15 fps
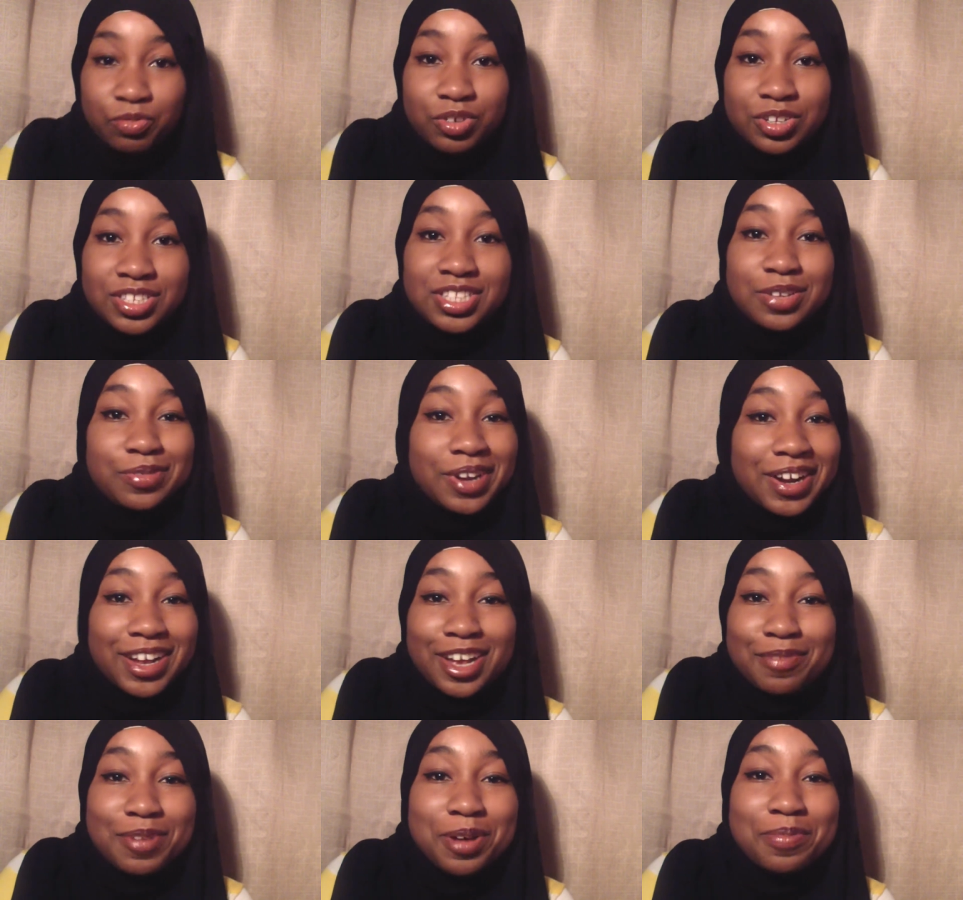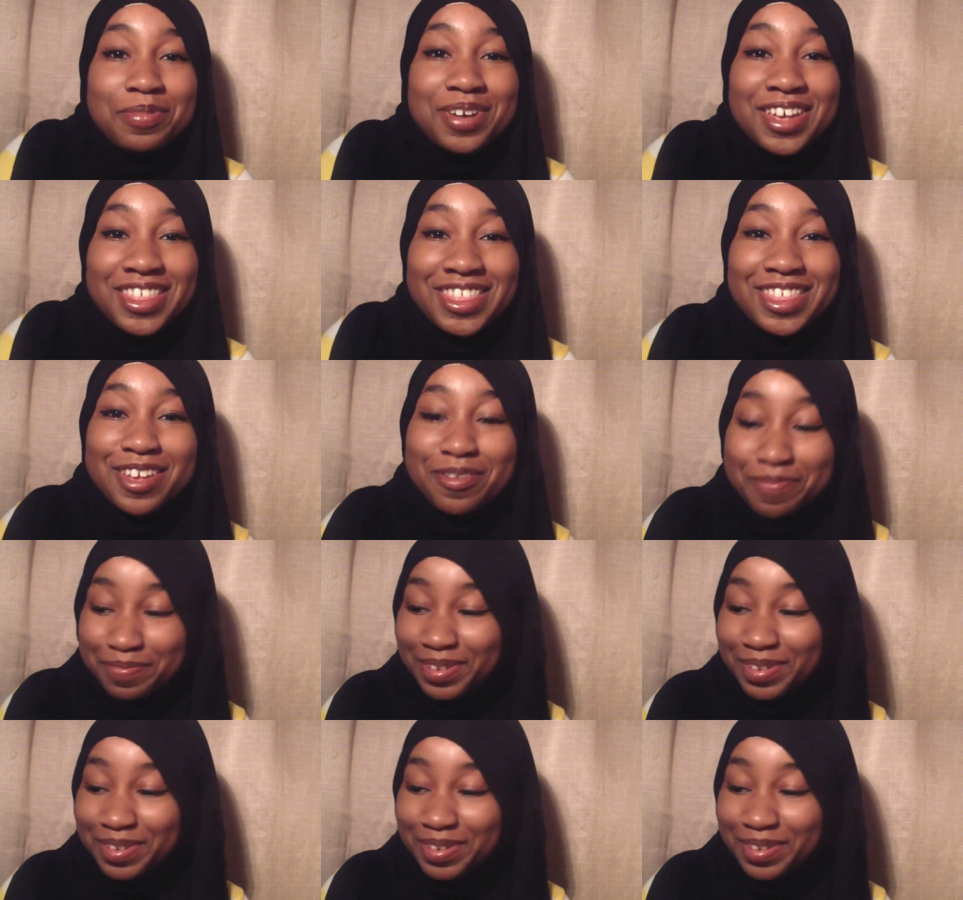We'll see what I come up with.